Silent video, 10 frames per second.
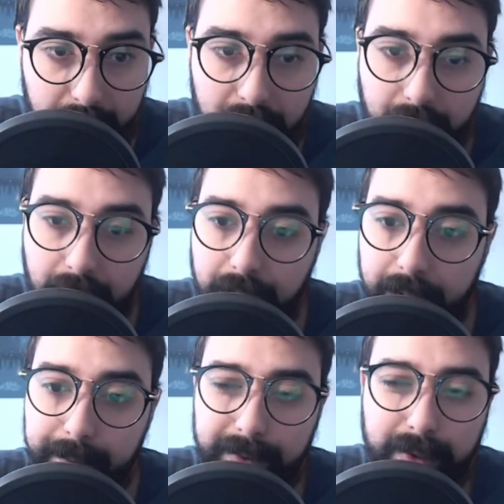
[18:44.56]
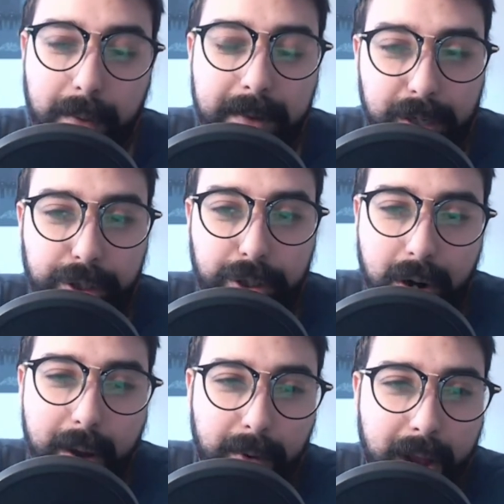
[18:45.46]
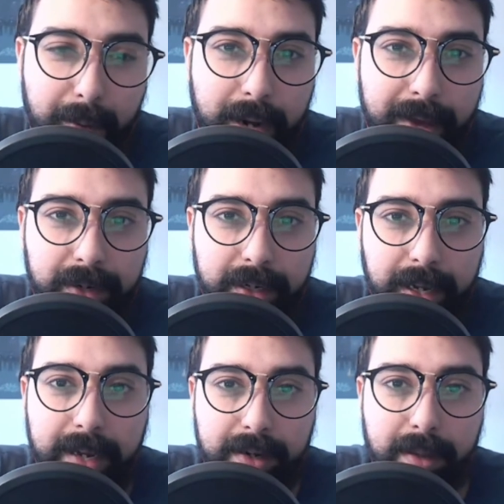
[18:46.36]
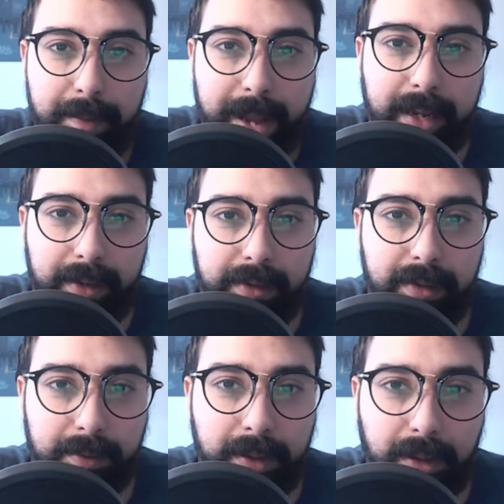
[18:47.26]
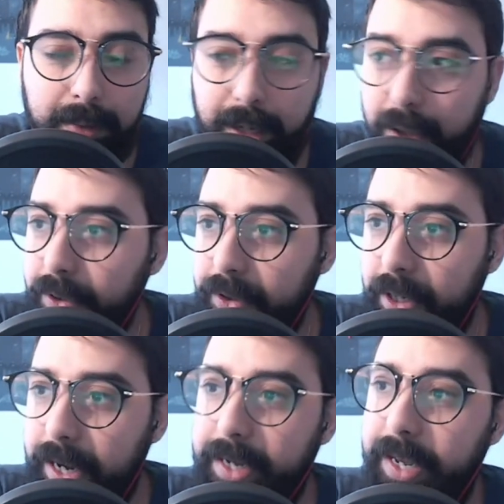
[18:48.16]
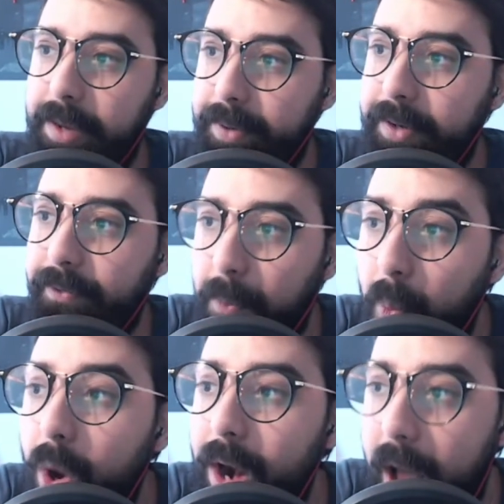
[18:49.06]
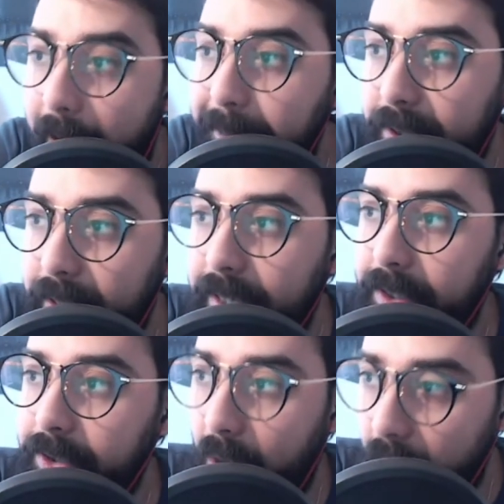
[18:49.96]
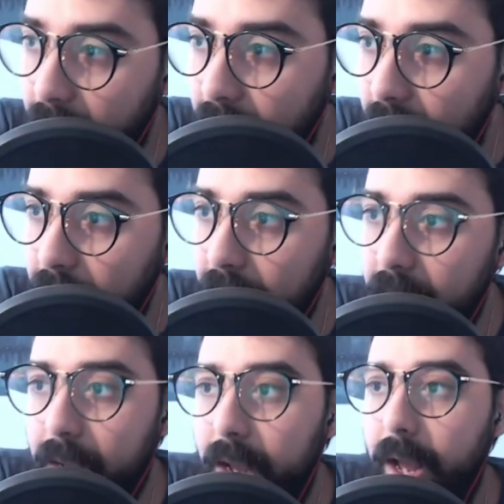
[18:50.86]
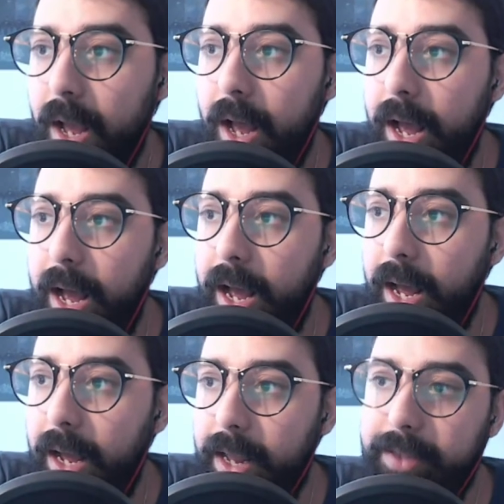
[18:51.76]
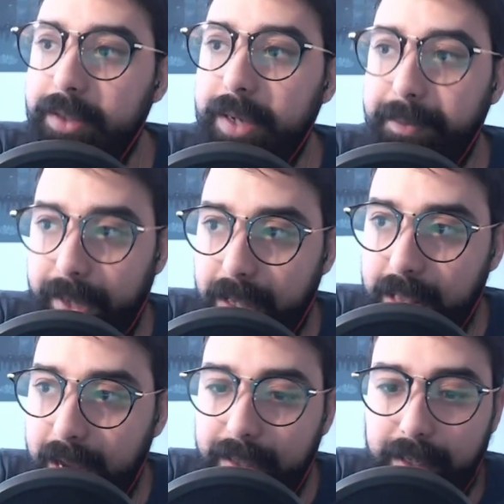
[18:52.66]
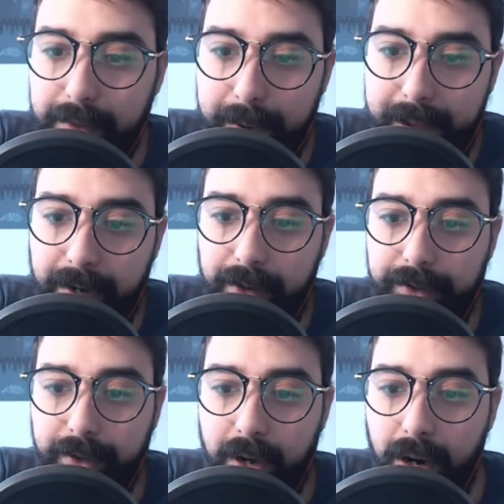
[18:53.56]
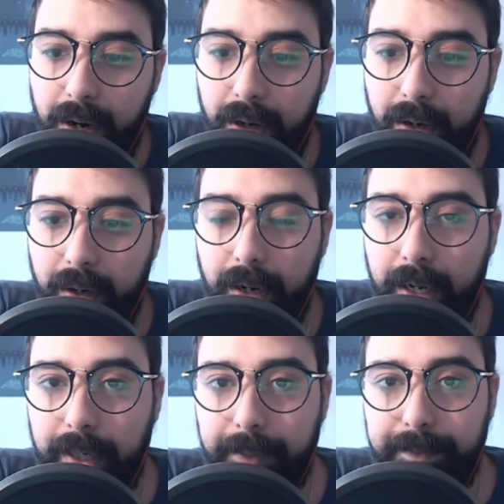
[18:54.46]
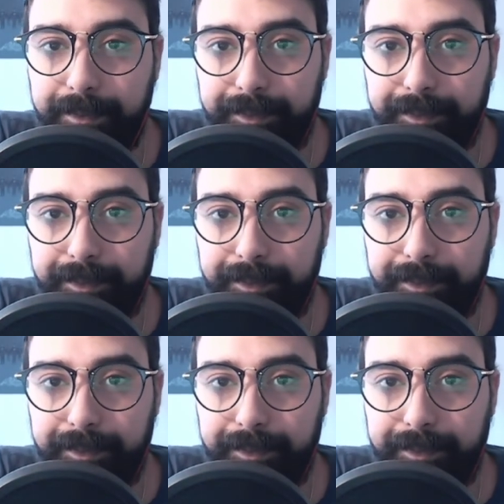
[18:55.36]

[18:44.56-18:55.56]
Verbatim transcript: Um, so I'm not sure. I would I would have to dig into the banking system a little bit closer in India, but from what I'm seeing in this article, uh, it seems like a lot of these bankers are um,